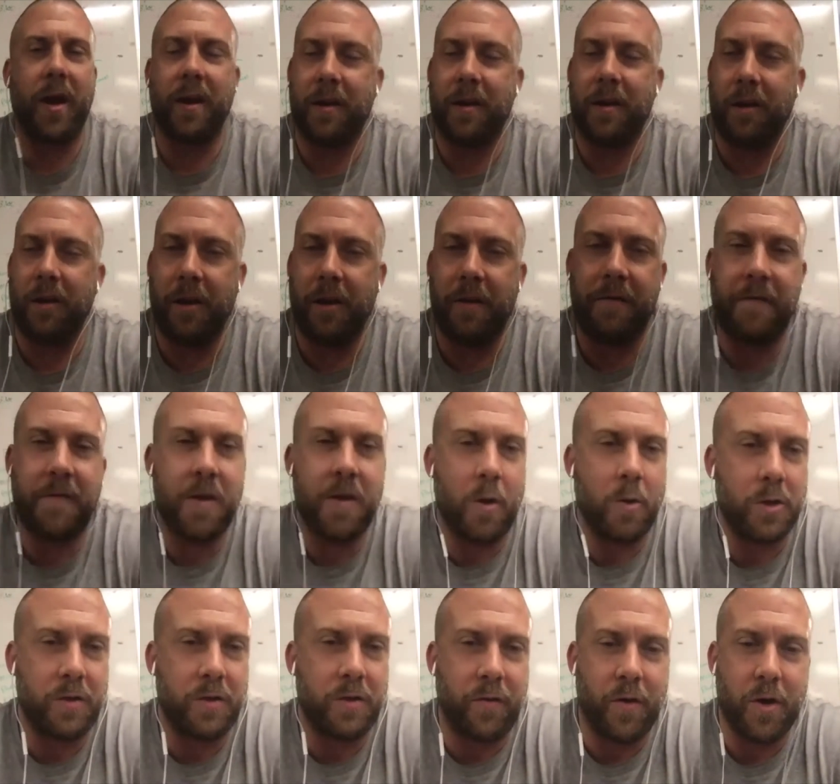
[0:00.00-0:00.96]
Cliff
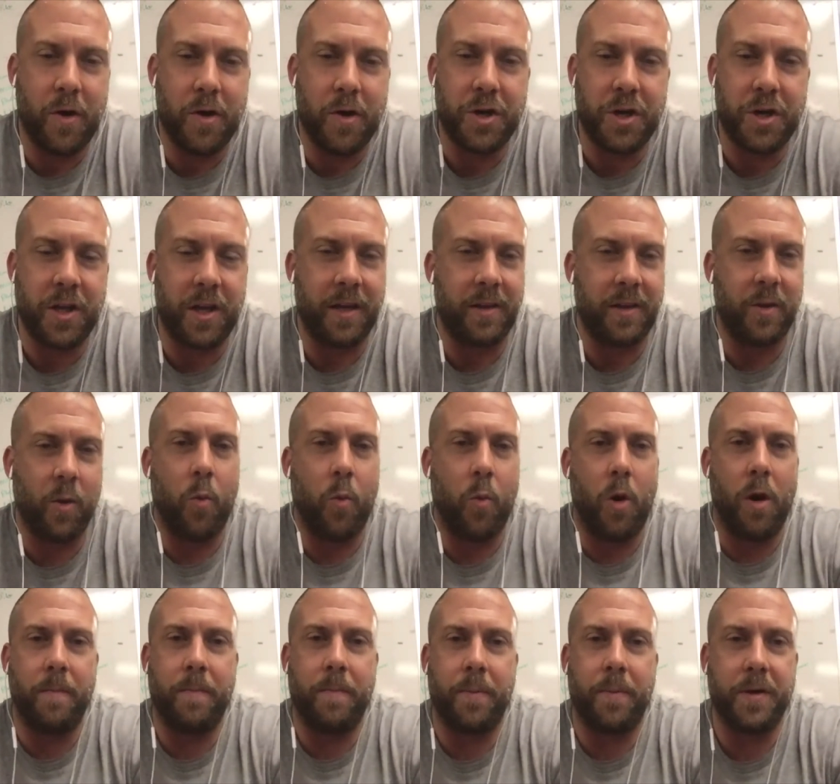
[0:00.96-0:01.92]
Notes version, the
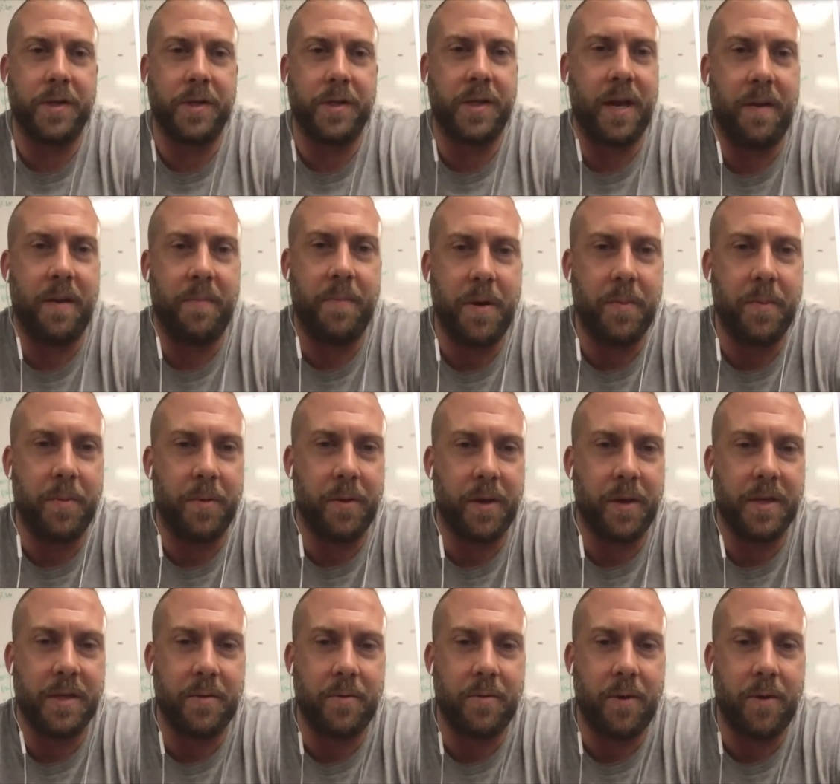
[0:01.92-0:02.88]
1% of people
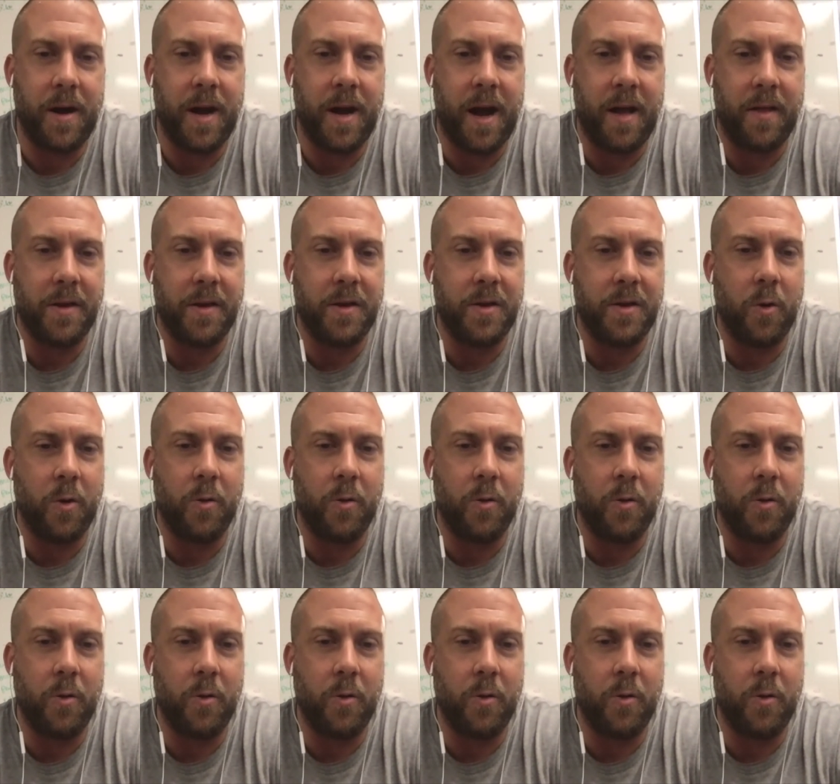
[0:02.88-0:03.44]
listening right now that don't